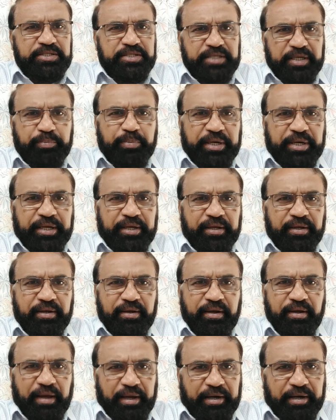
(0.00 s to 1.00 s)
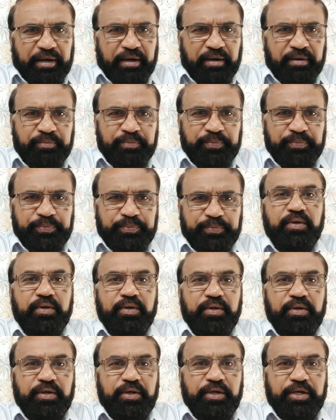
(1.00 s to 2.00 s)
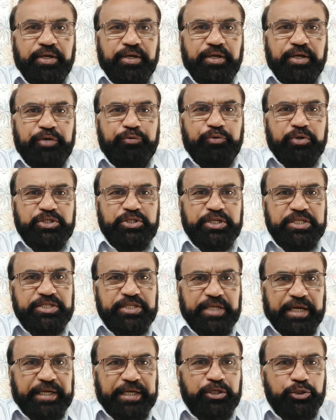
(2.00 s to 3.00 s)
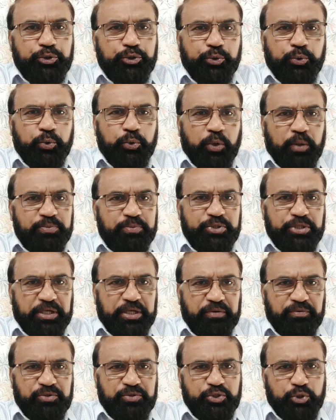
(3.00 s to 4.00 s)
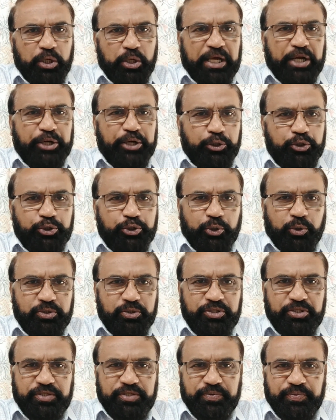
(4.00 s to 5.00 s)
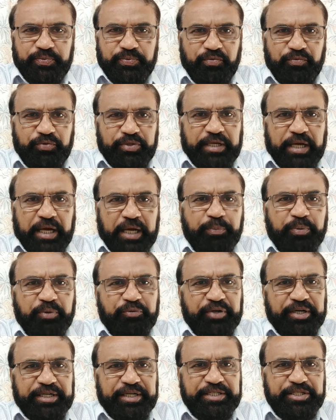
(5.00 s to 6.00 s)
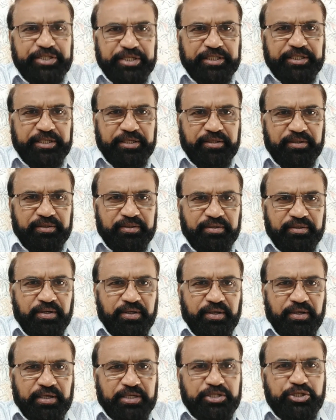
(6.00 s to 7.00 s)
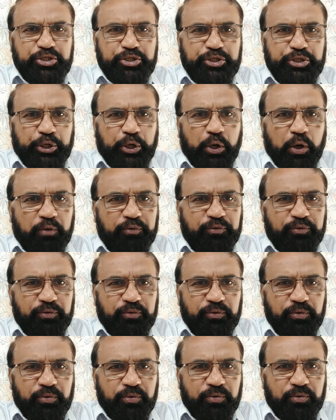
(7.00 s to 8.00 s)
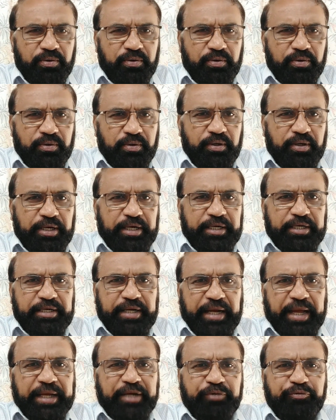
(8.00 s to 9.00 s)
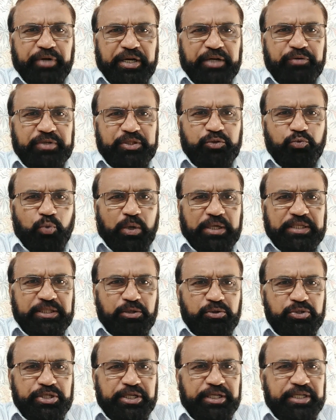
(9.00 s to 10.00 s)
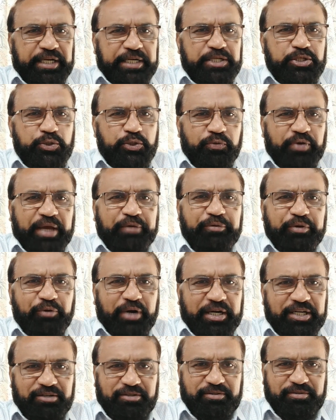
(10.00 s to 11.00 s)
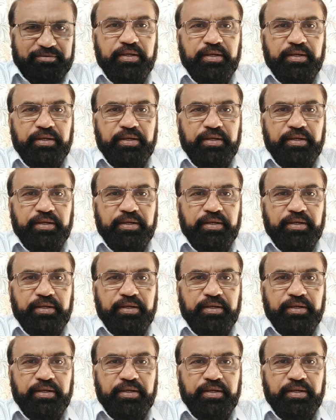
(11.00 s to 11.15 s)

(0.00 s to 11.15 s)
Sudbury, Canada. It was designed to observe solar neutrinos with the help of a detector consisting of a tank filled with 1,000 tons of heavy water.